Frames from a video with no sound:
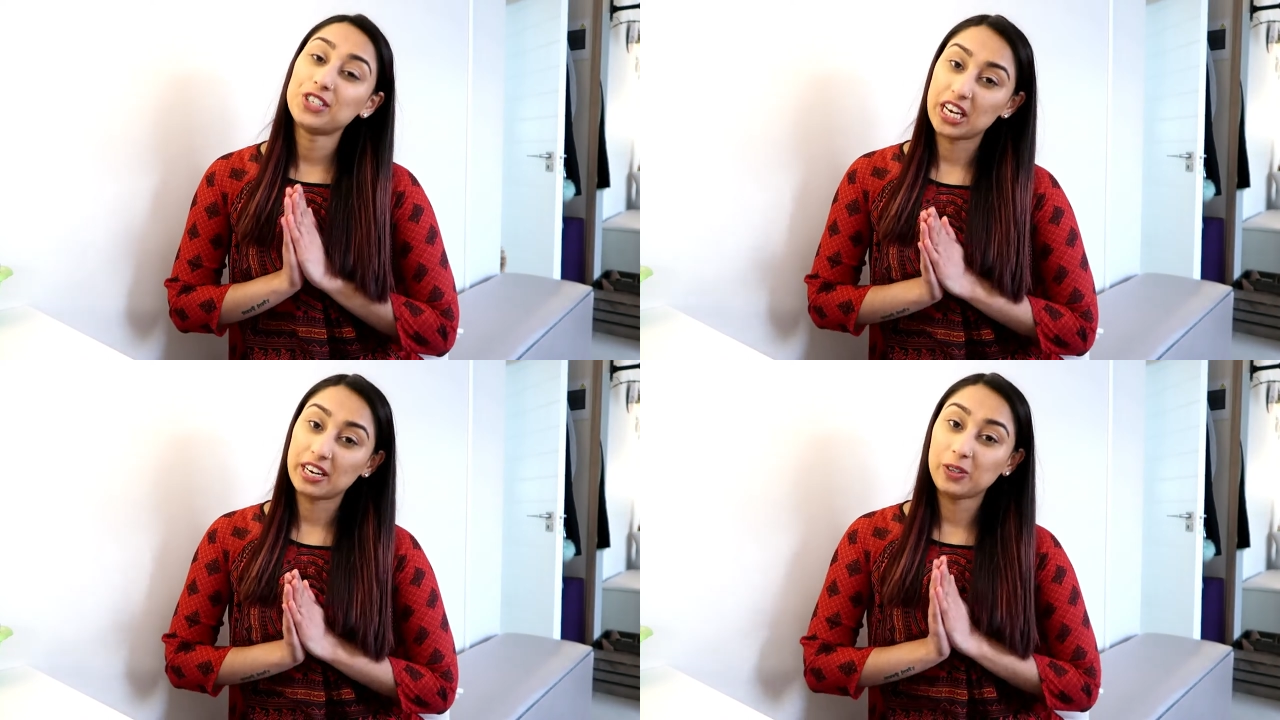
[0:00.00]

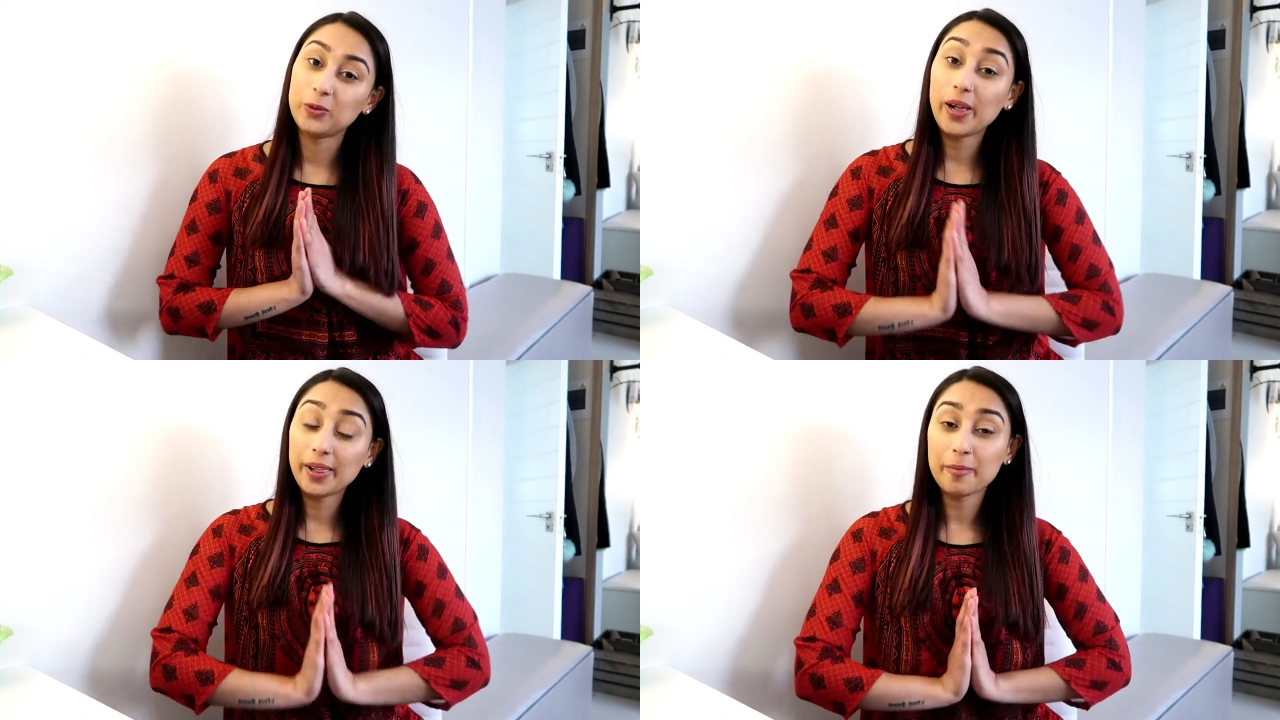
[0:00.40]

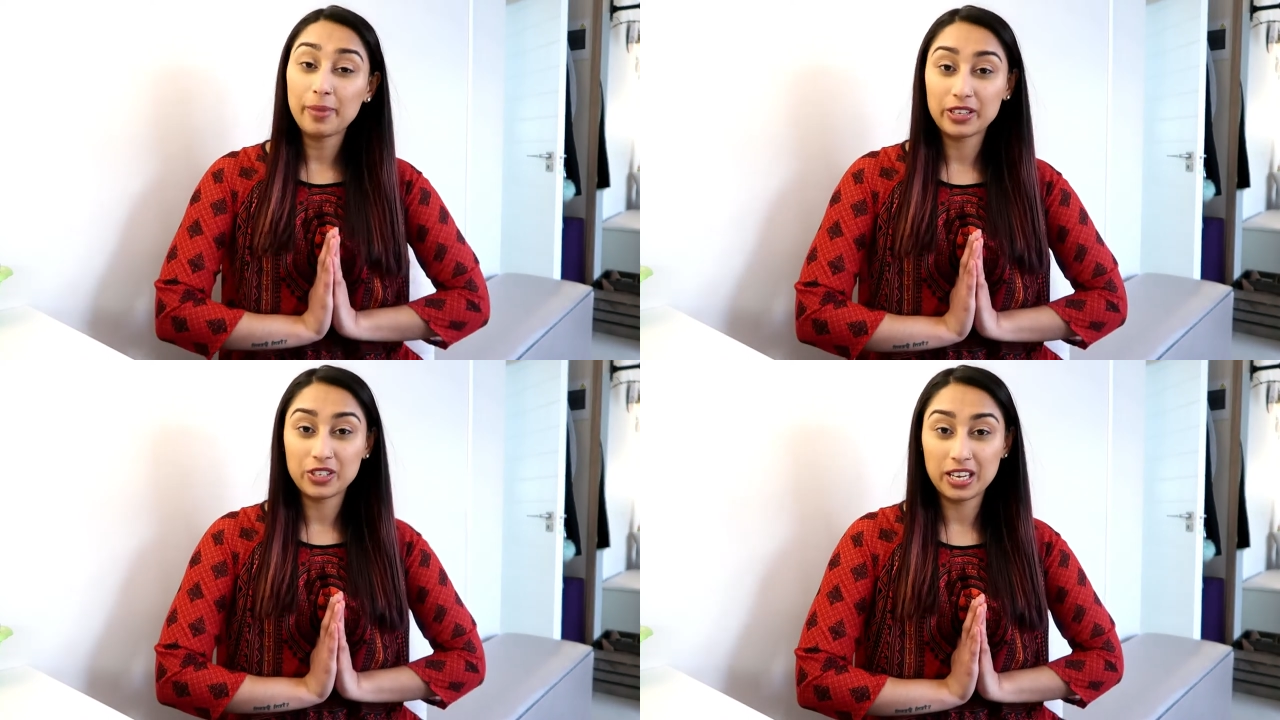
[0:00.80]
channel. Welcome
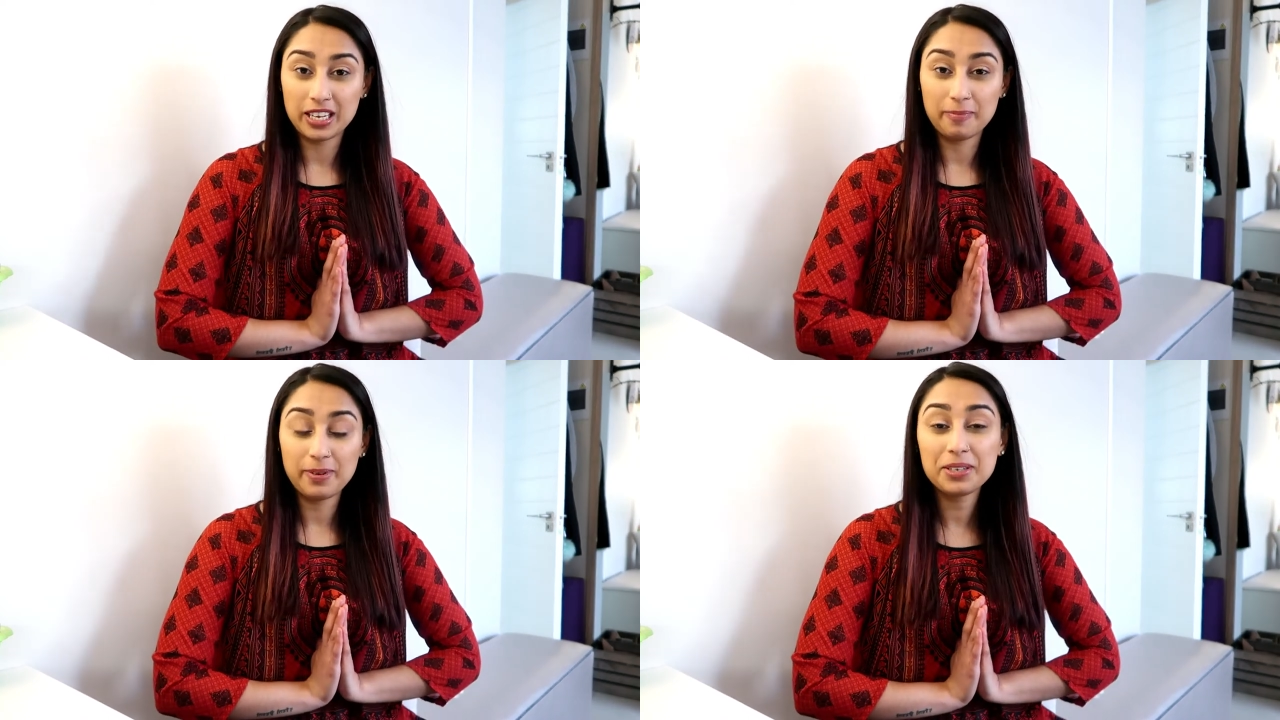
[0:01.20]
back to
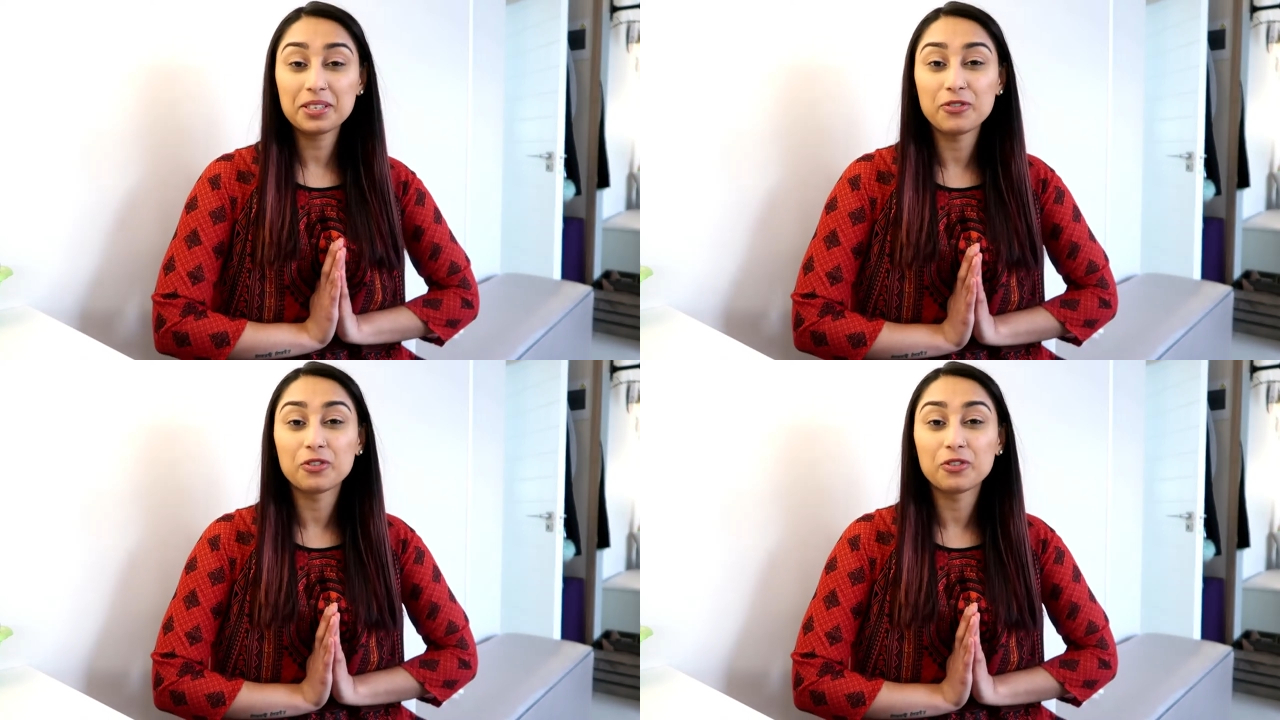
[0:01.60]
Hinky Pinks.